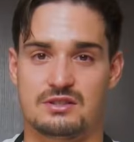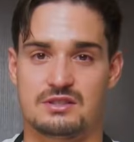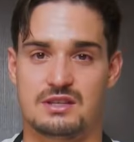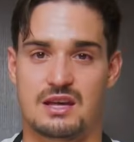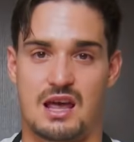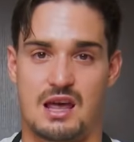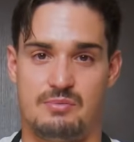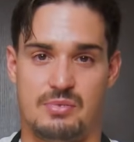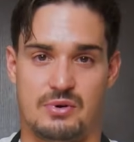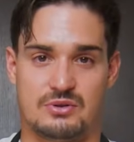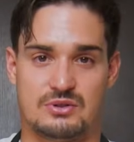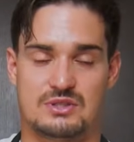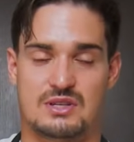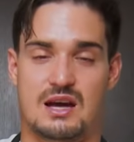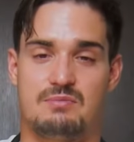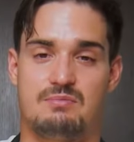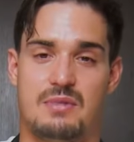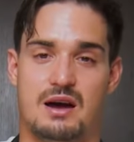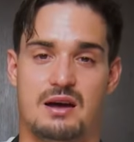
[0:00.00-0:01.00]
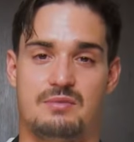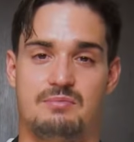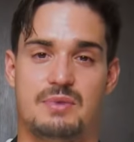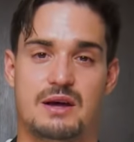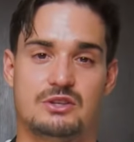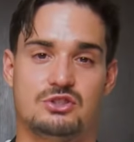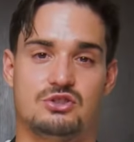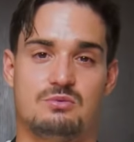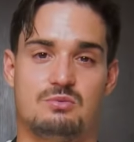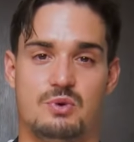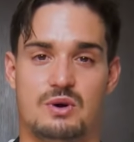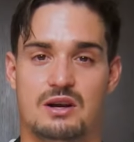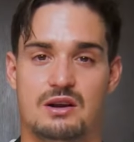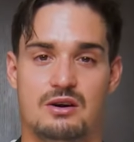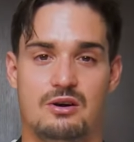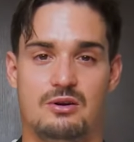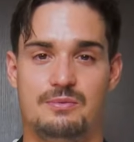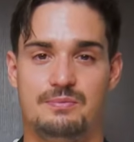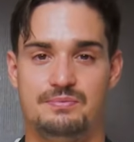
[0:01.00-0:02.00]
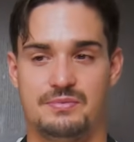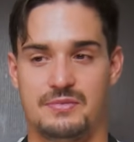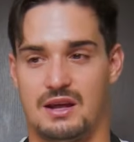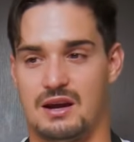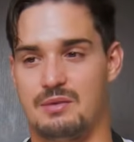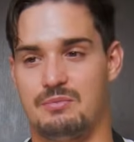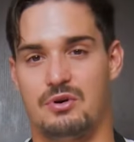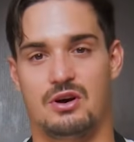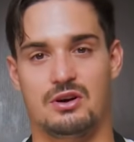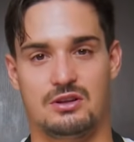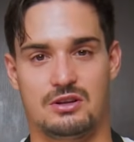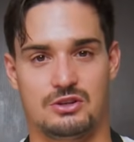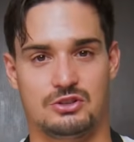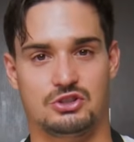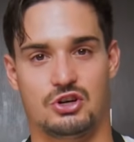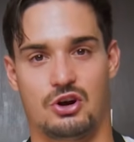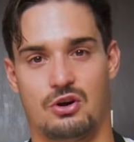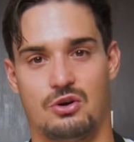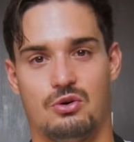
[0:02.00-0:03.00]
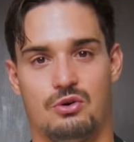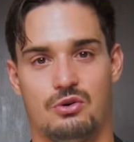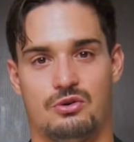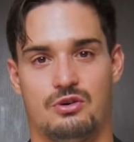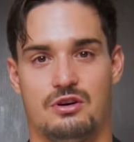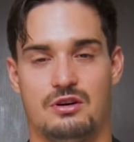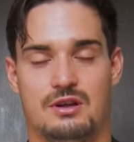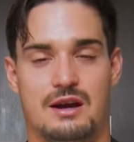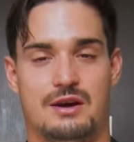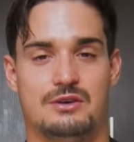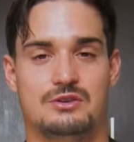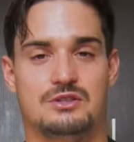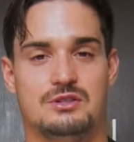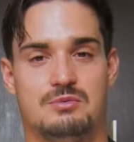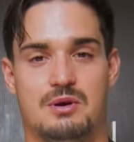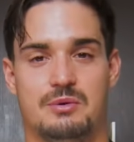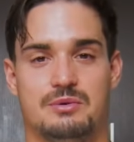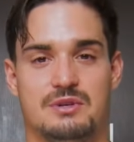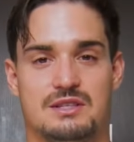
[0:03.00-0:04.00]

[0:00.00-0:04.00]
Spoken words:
escape outside my bedroom window, and I bought a little charcoal grill, and I used to be able